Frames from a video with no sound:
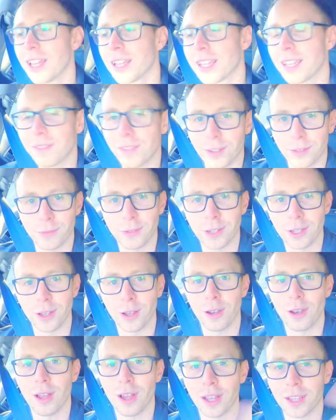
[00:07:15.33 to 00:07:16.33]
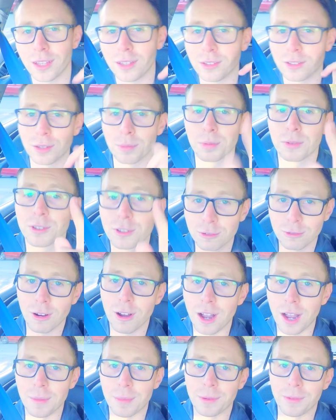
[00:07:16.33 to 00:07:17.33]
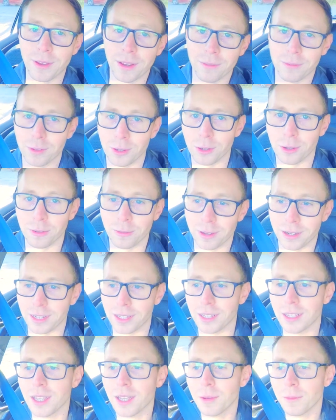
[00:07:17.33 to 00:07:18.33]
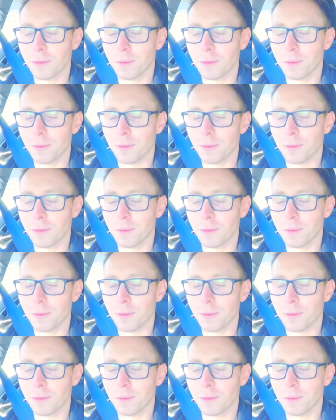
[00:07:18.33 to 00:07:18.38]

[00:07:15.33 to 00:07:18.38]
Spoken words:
Give this video a like and subscribe if you haven't done already